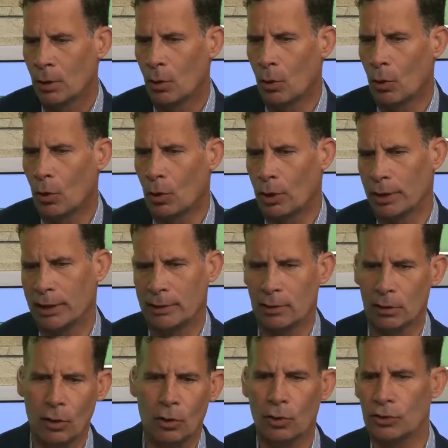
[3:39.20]
Or in the
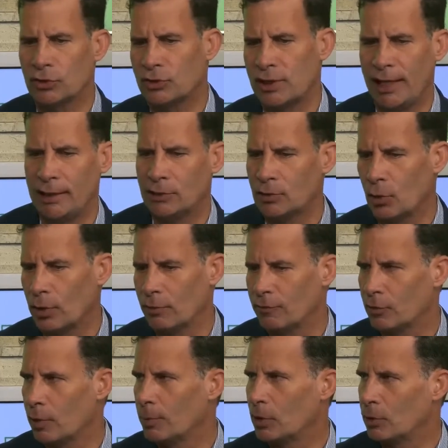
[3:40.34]
local state sort of
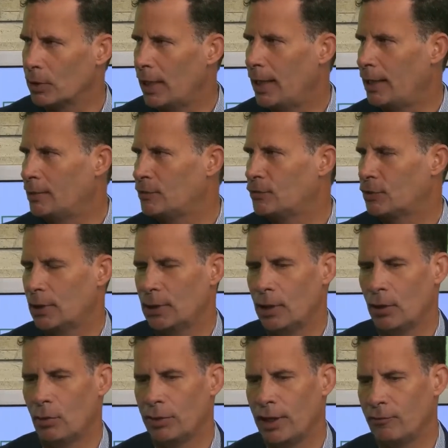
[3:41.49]
criminal case, you
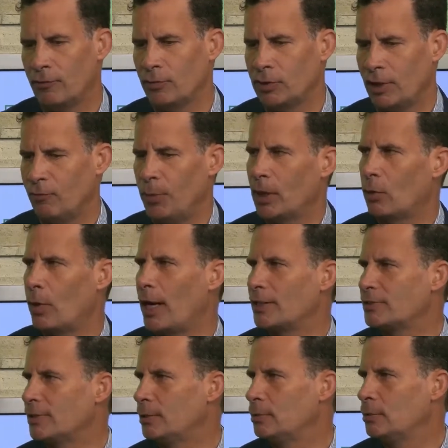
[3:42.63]
know, they've been
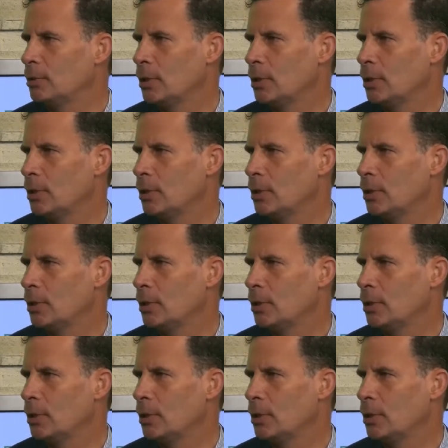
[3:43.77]
arrested,